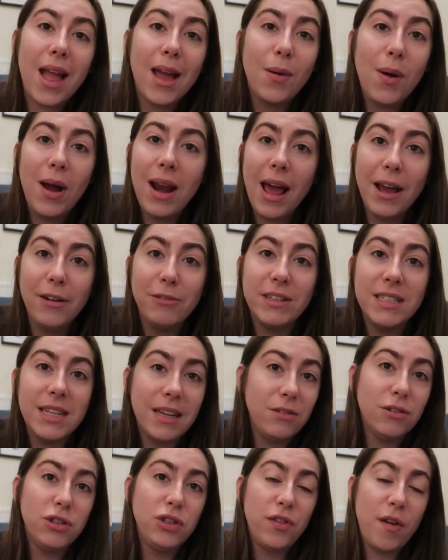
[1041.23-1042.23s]
I quite like
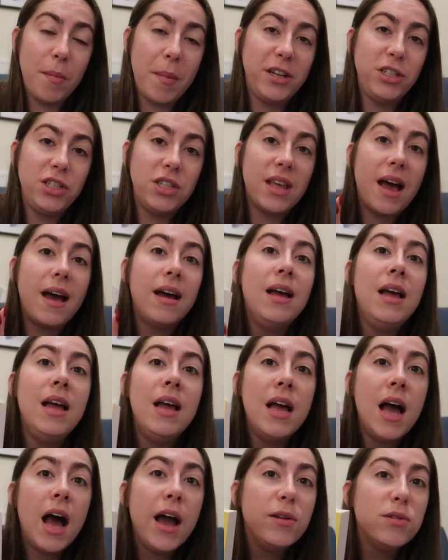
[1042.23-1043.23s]
reading, not sure I mentioned that.
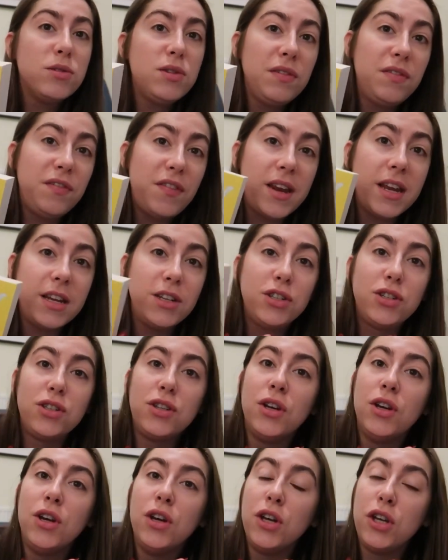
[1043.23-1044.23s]
I also
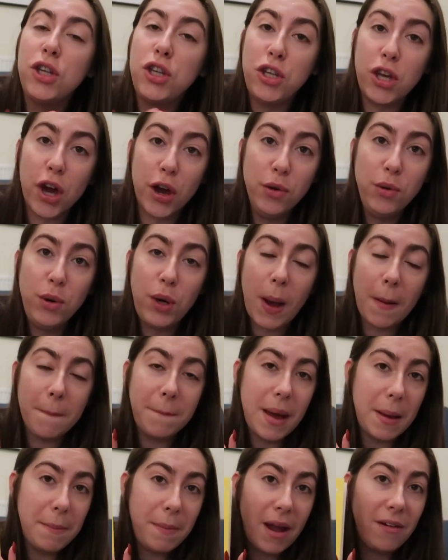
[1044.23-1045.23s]
finished Yolk
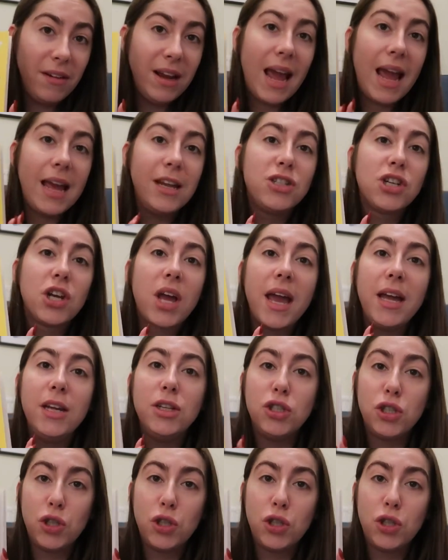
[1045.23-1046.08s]
by Mary H K.